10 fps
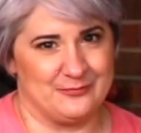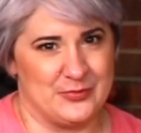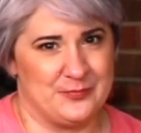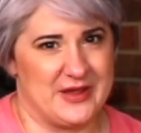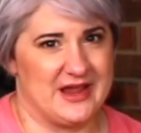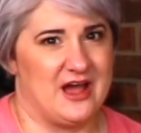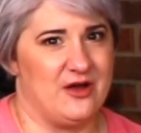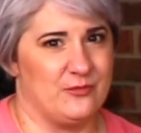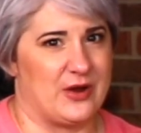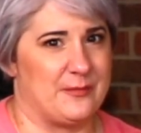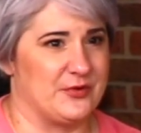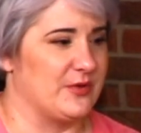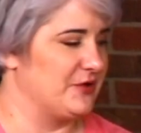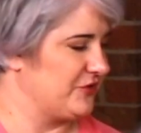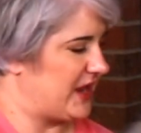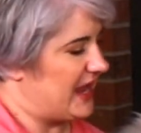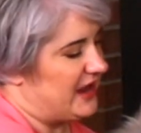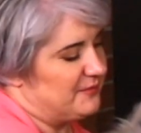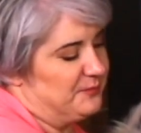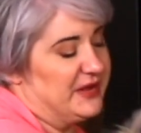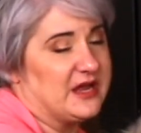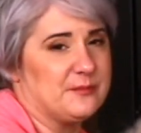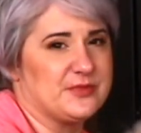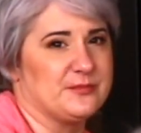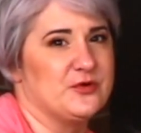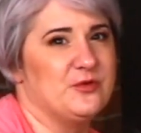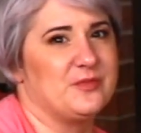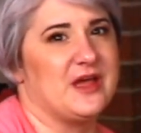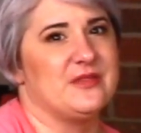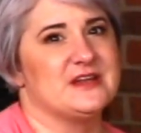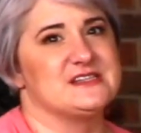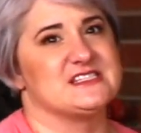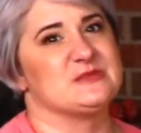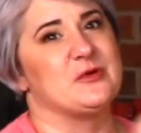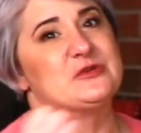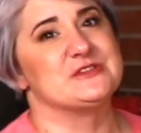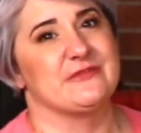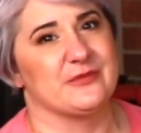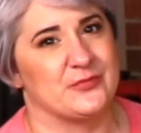a poop bag out, wrap it around your hand, pick up the poop, and then dispose of the